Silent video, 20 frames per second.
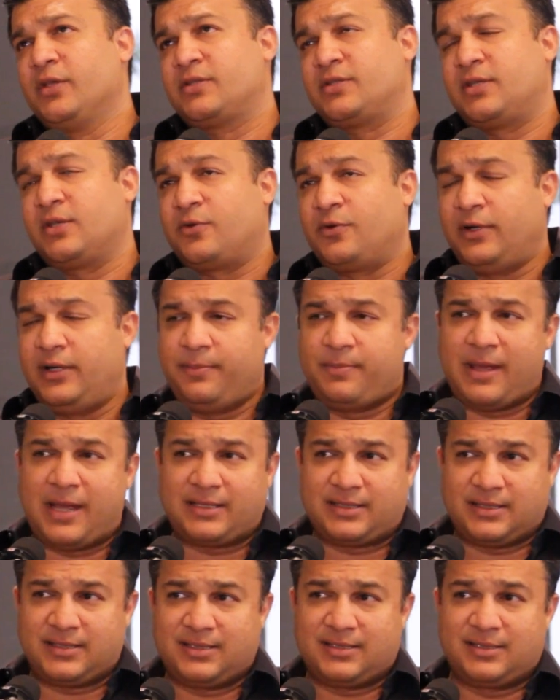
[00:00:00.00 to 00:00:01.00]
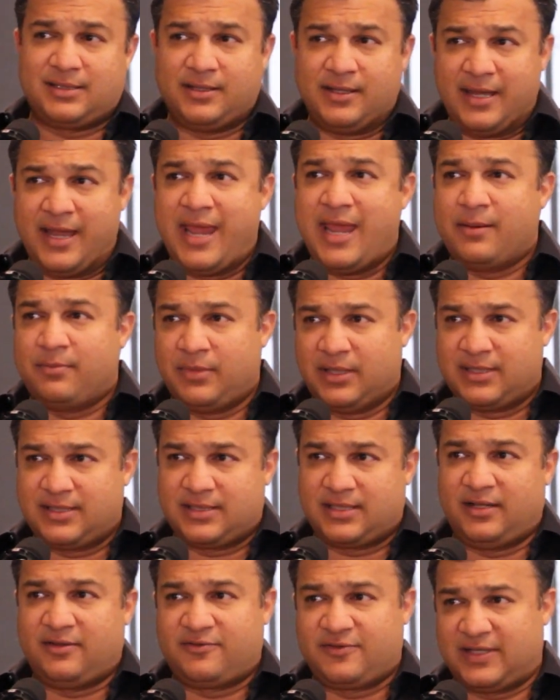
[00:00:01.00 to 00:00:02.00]
Security patches, as a name
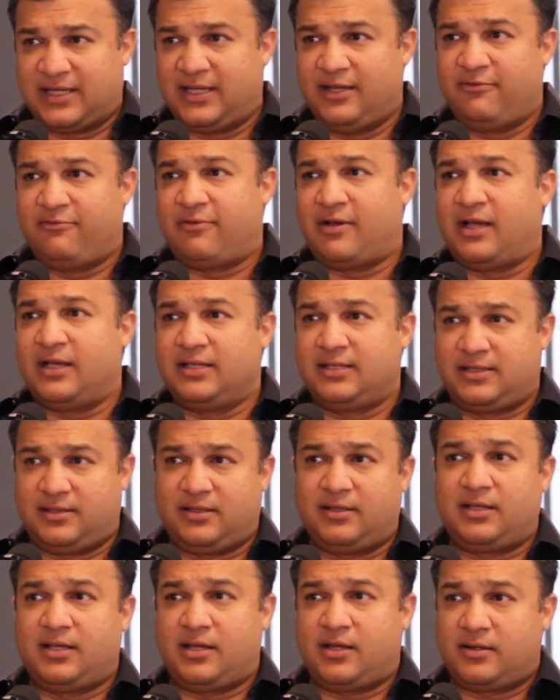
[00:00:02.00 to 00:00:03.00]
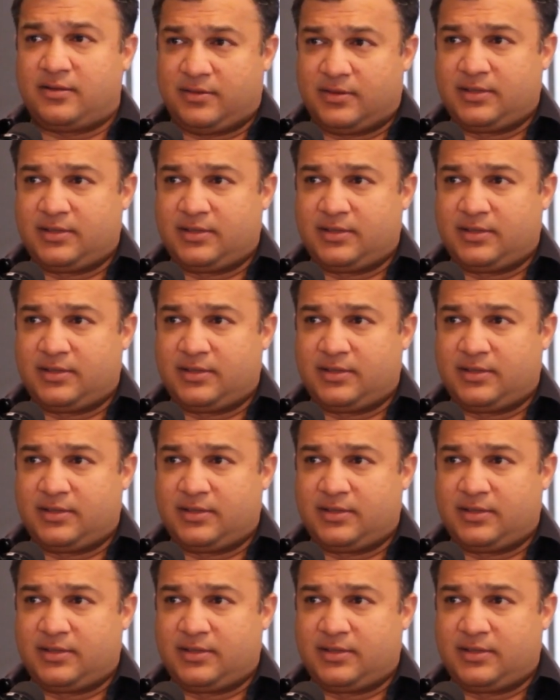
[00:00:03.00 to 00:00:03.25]
itself signifies, they are